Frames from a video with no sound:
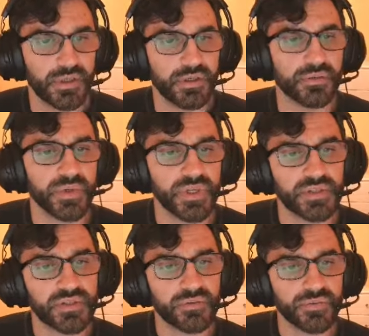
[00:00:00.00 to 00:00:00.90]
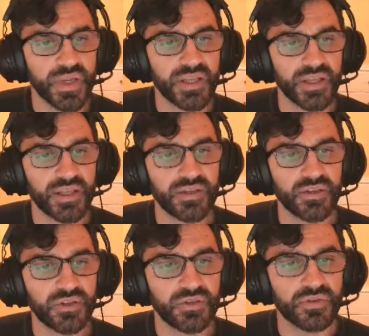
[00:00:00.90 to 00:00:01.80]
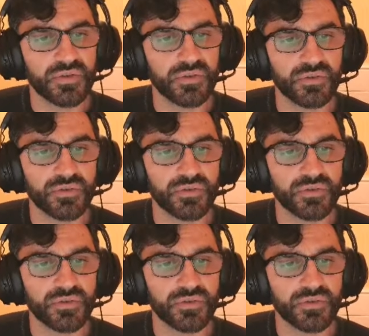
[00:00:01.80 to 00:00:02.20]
All right, so rating, you do